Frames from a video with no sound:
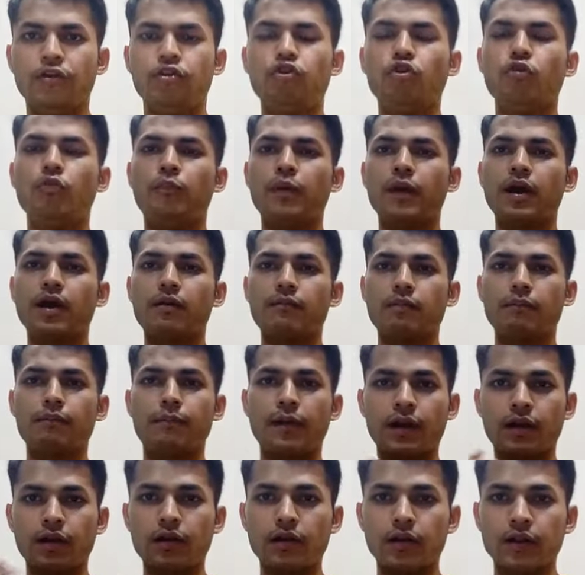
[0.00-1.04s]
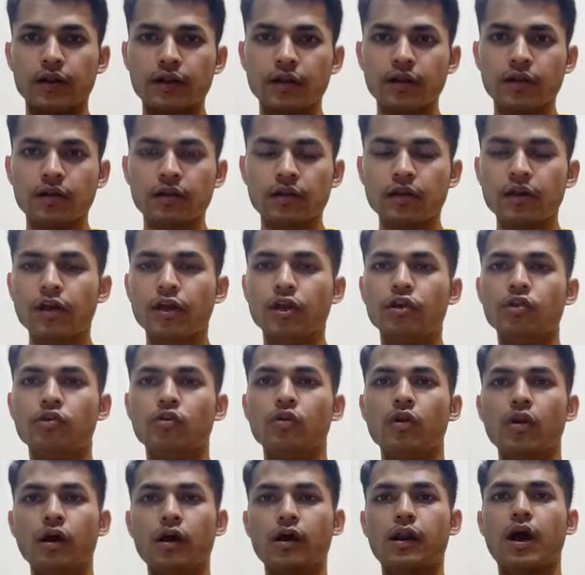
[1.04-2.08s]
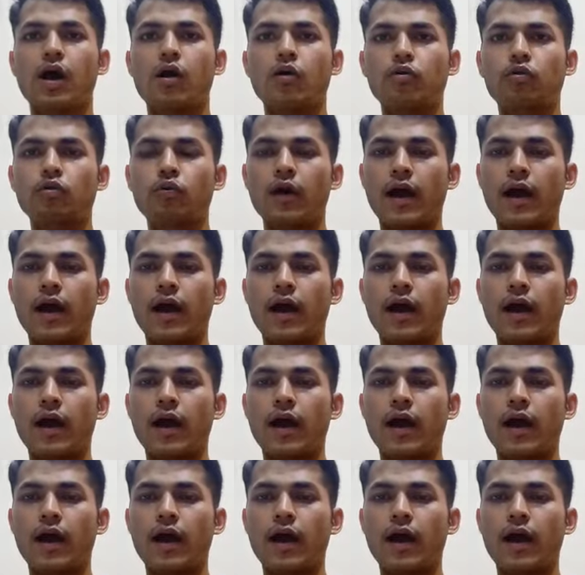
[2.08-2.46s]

You become a better leader. You learn how